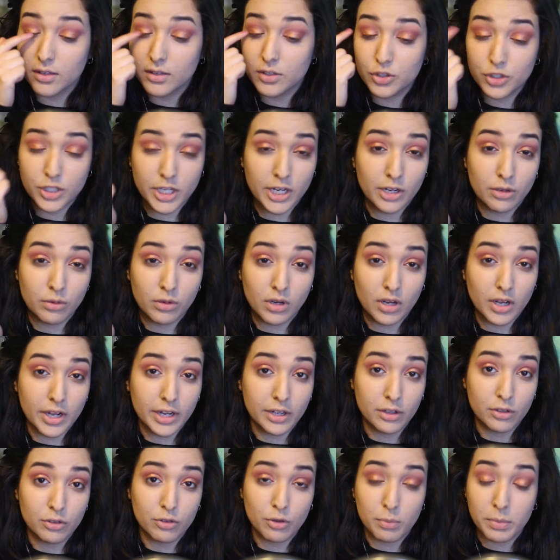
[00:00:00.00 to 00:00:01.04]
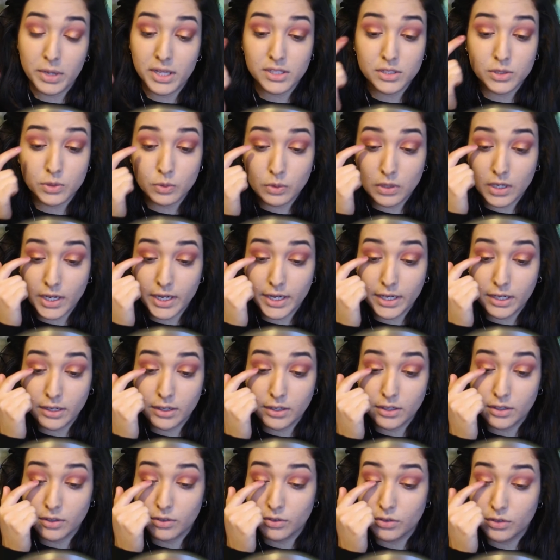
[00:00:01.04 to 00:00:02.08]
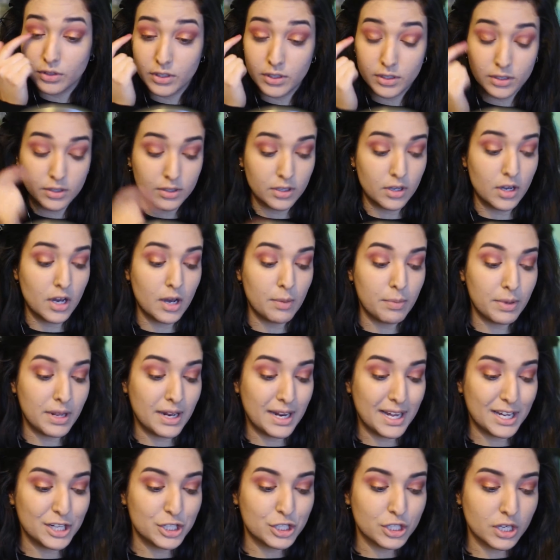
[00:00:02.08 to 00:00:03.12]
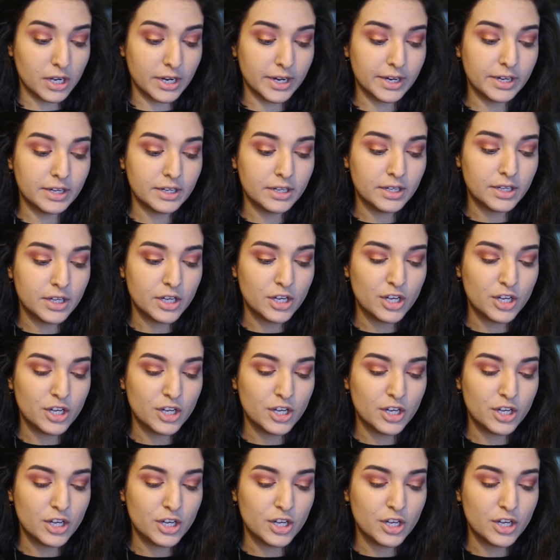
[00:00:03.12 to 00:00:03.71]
gel liner or pencil liner on the upper lash line